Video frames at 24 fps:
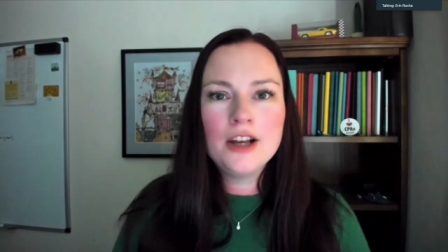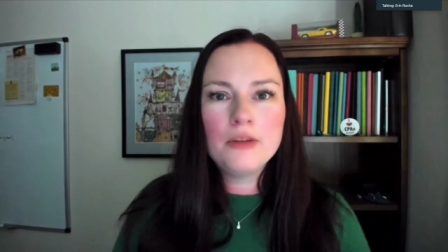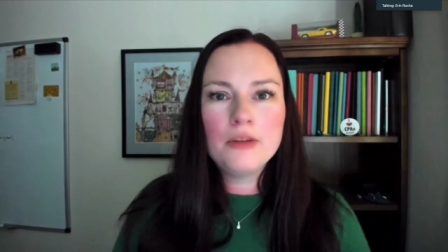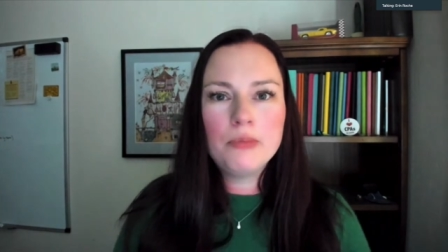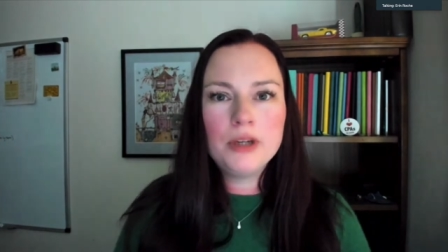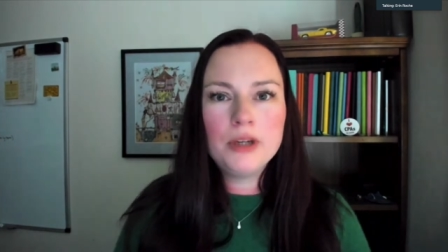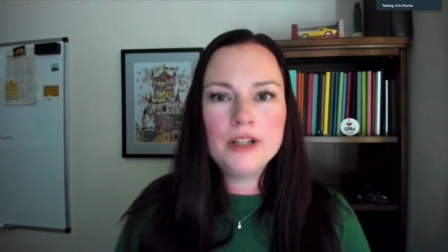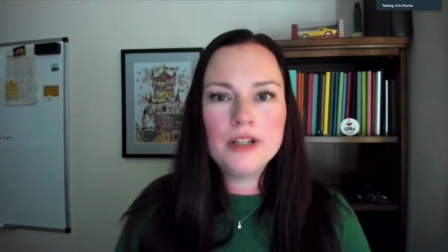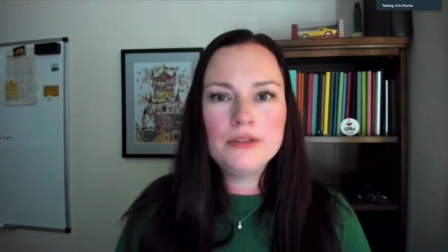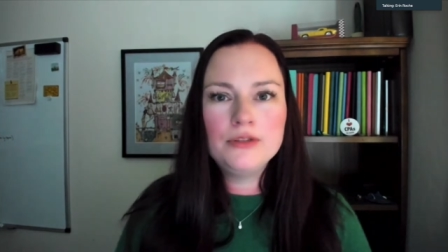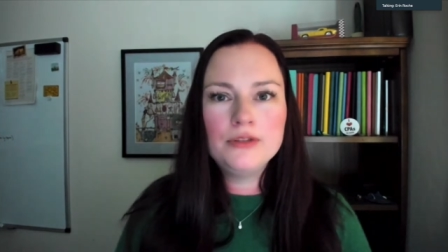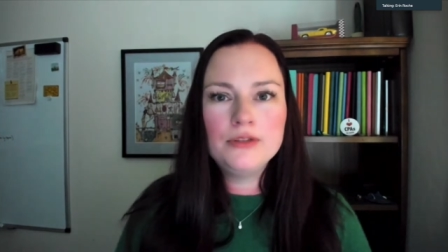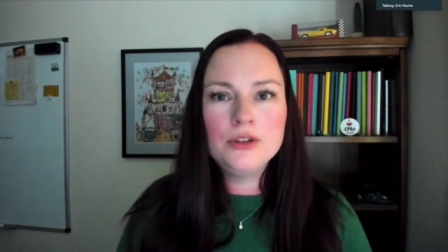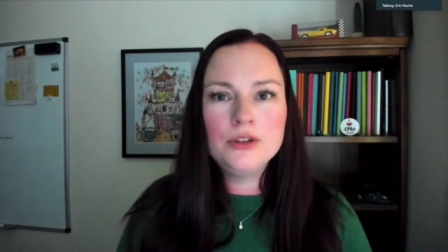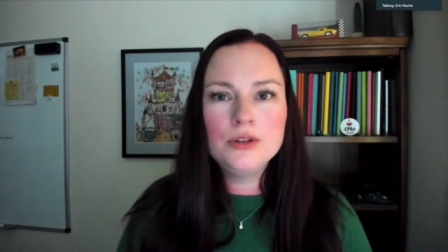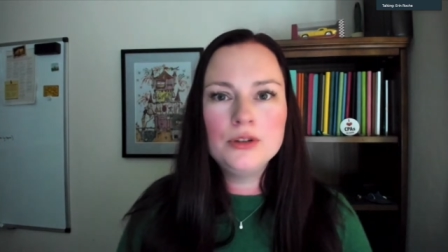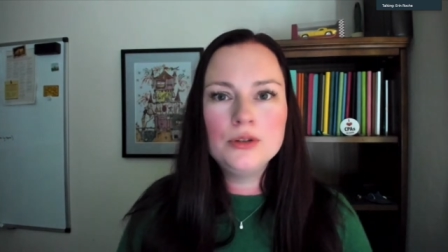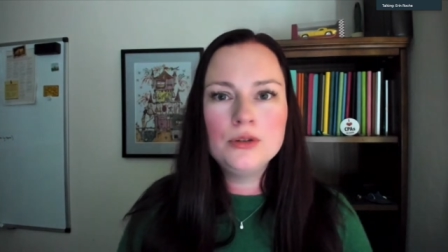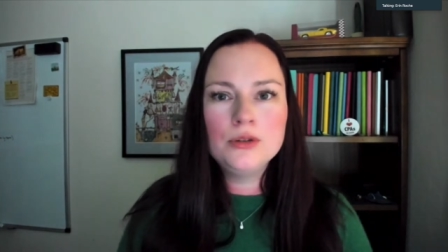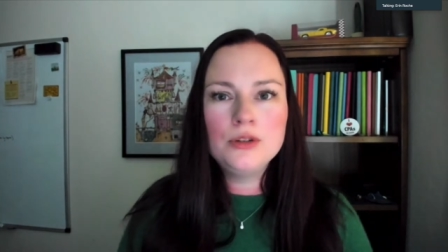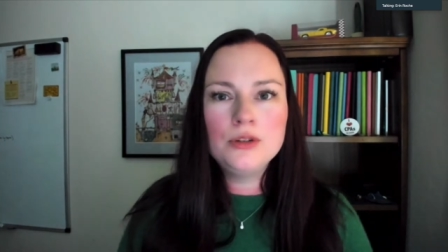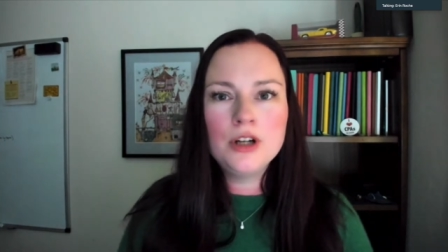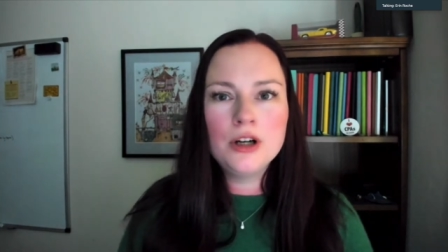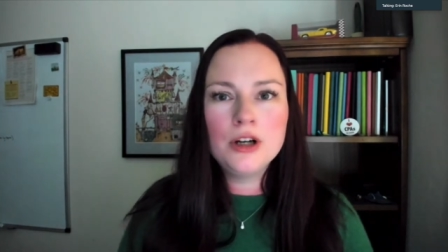but if
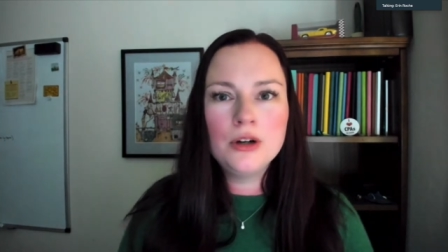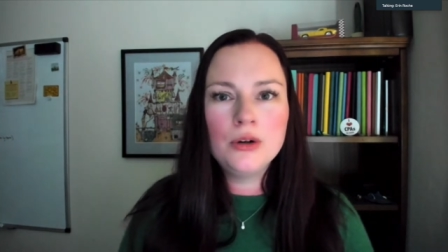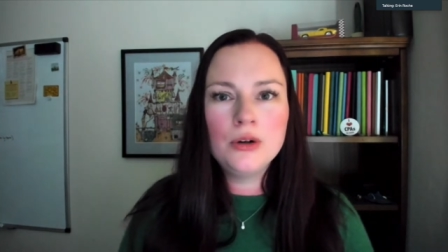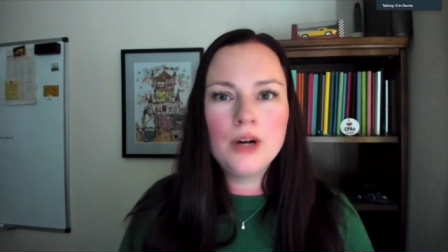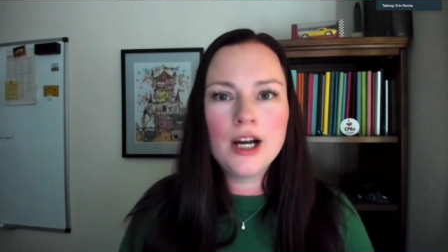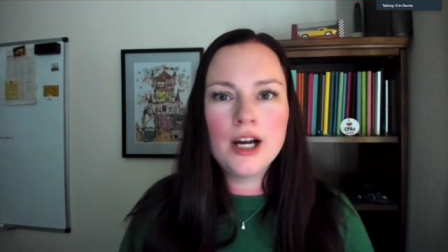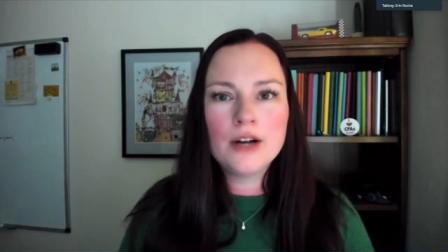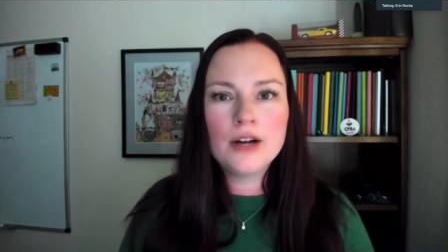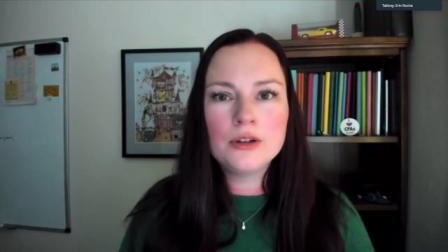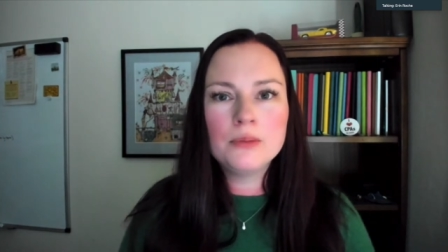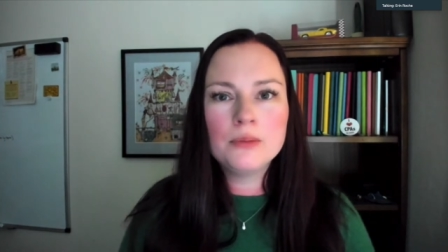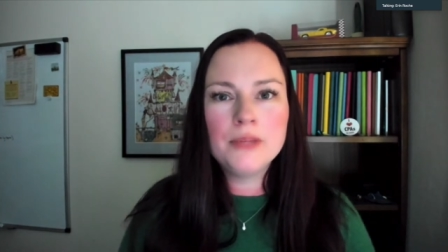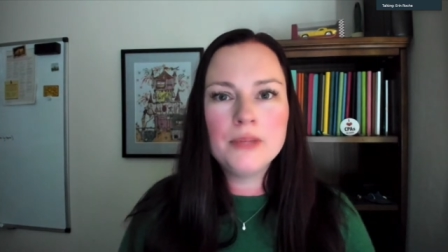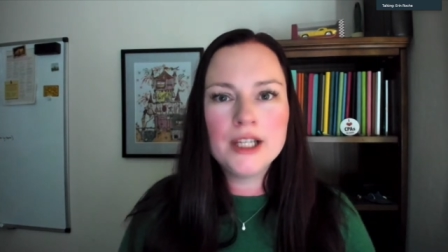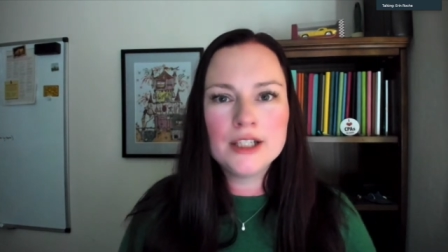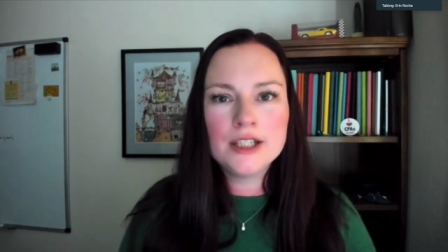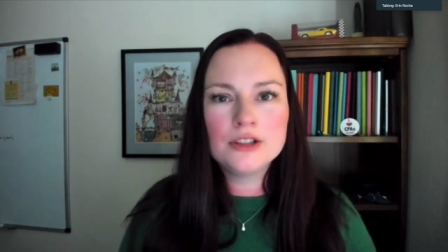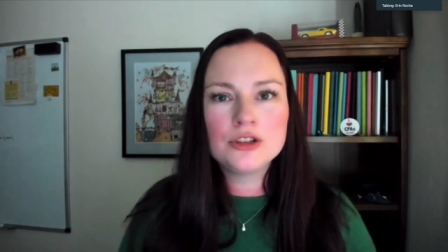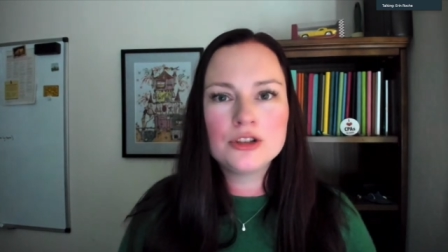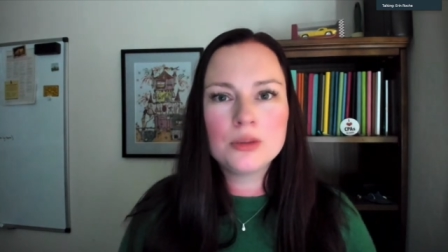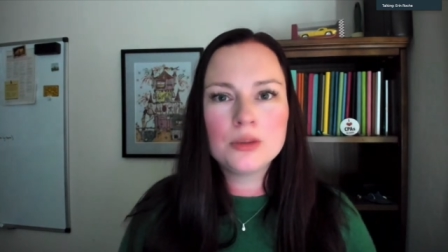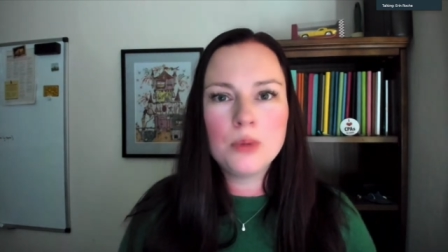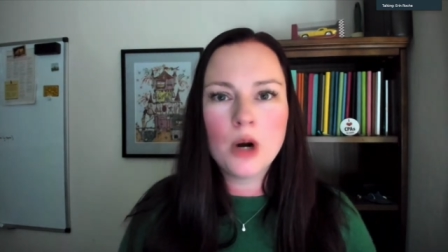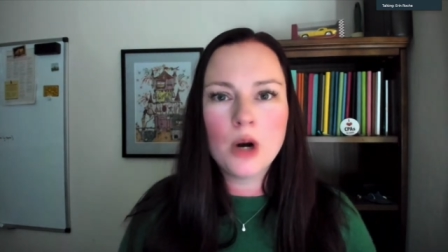you know how to
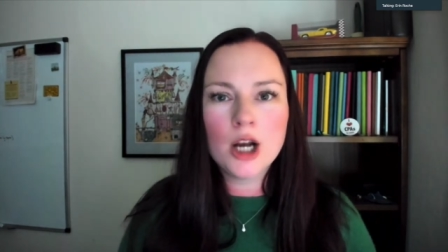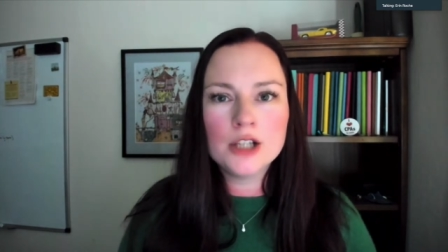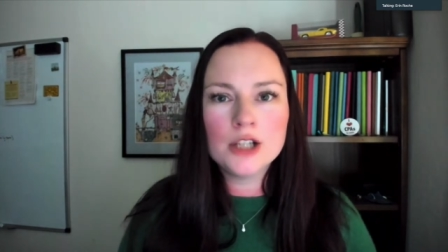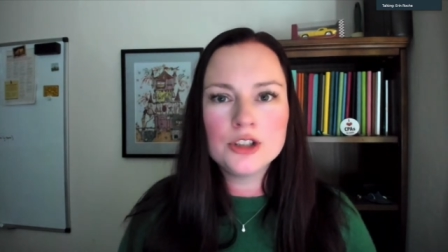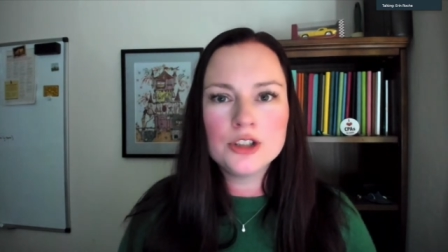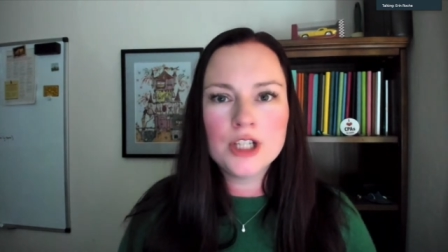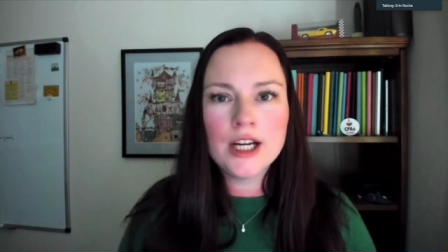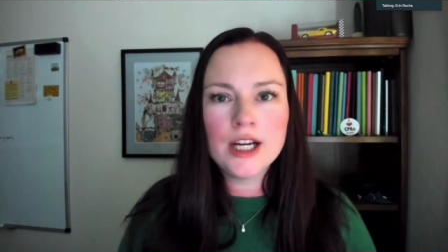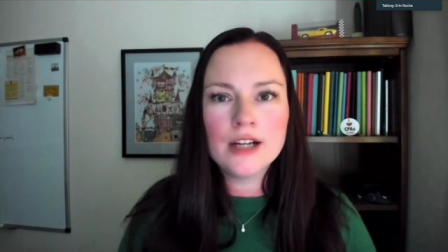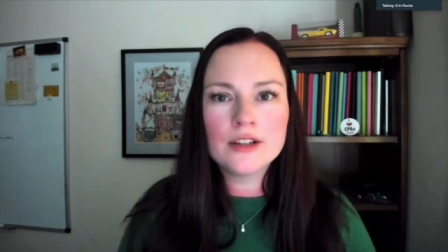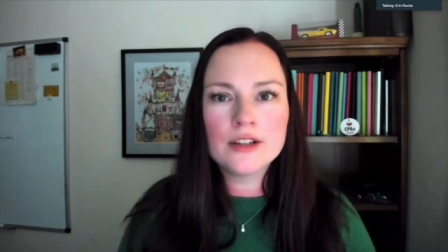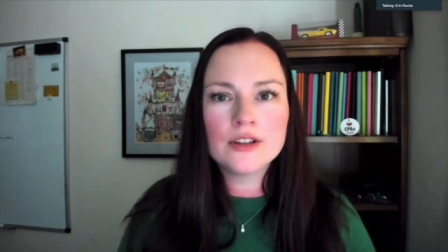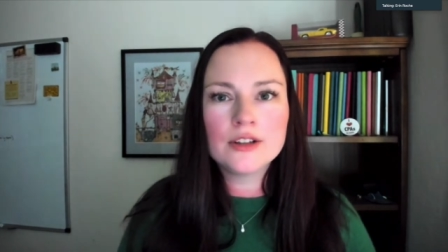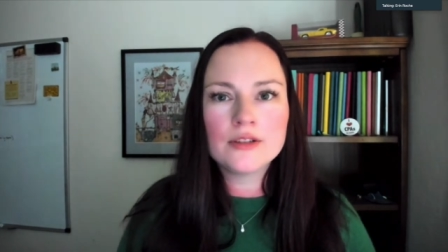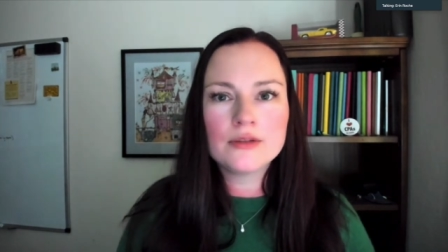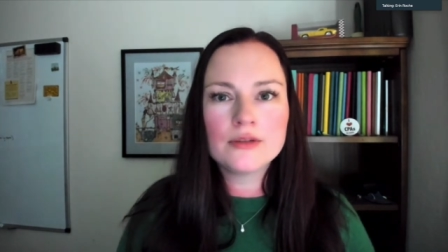manage a project